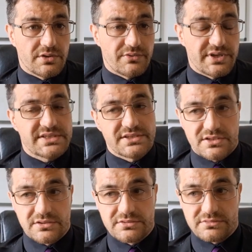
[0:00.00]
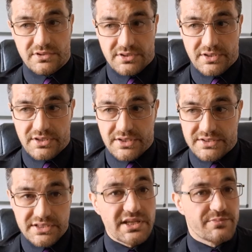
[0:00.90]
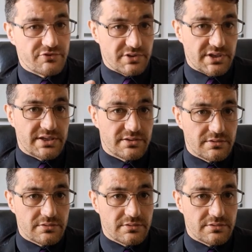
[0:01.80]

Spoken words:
This is done deliberately,